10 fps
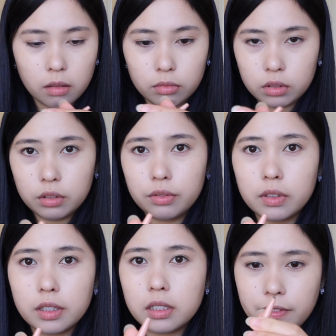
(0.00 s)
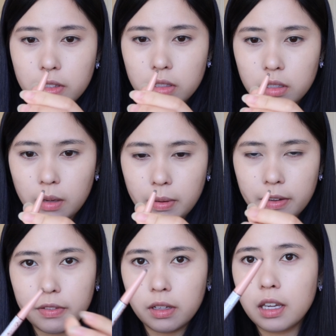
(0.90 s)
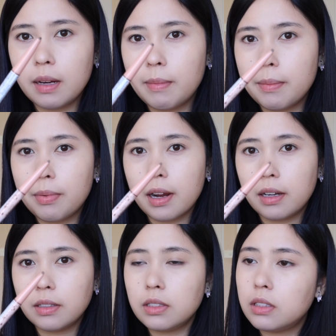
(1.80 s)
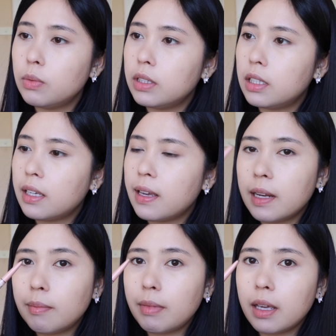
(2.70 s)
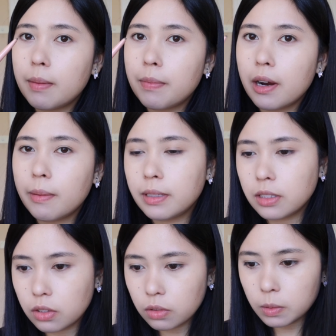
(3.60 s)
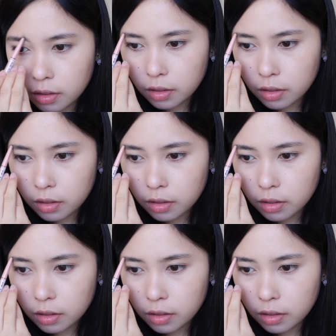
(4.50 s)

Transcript: I'm gonna first start by filling in my brows with the CANMAKE brow pencil.